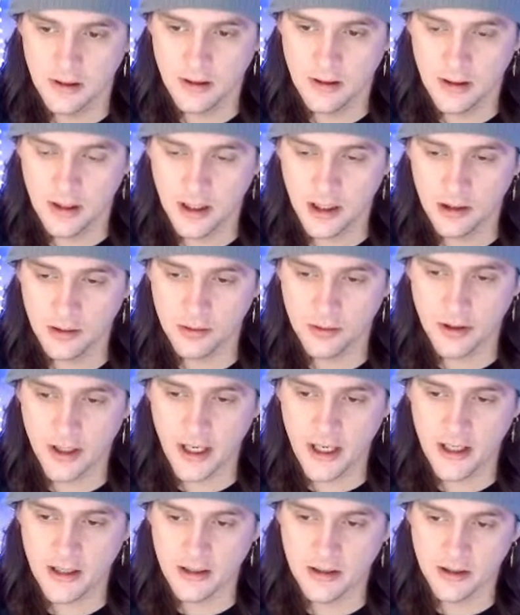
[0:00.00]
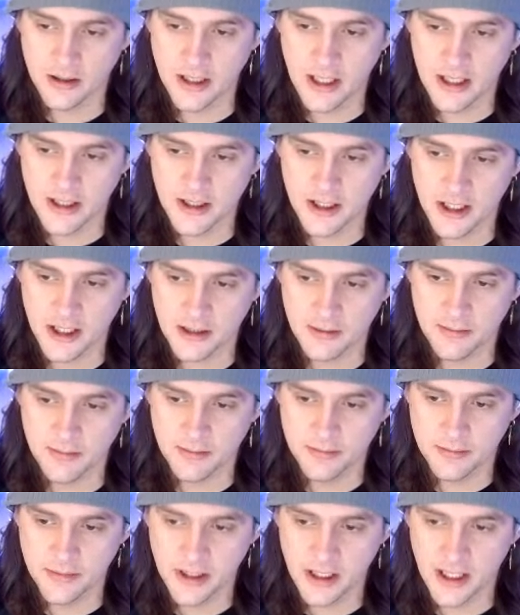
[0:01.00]
Hello, Grant. Good day, Jacob.
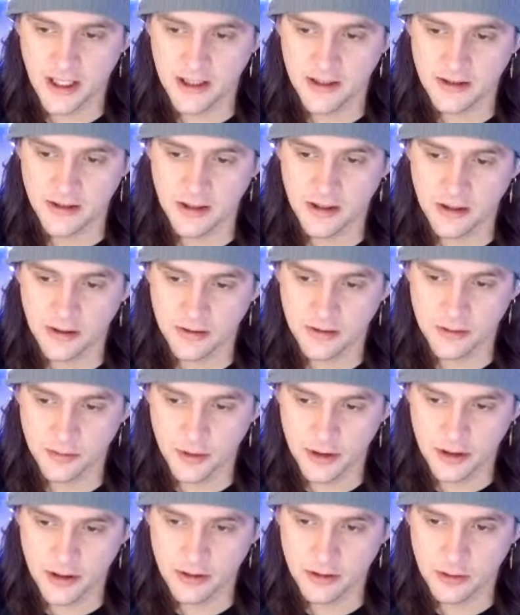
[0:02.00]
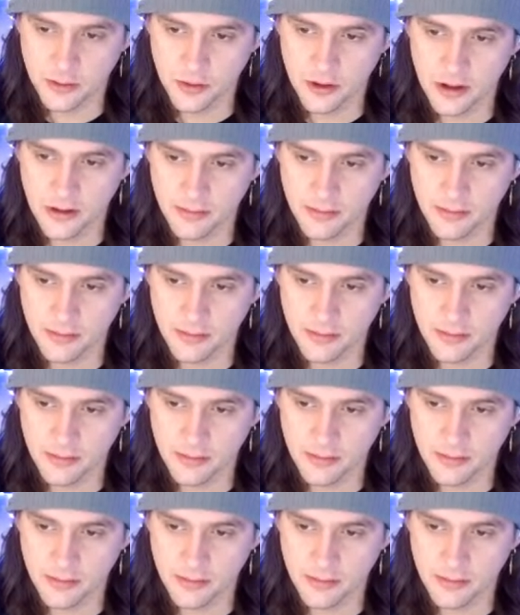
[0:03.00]
Yeah, he's going to go somewhere. Don't you worry.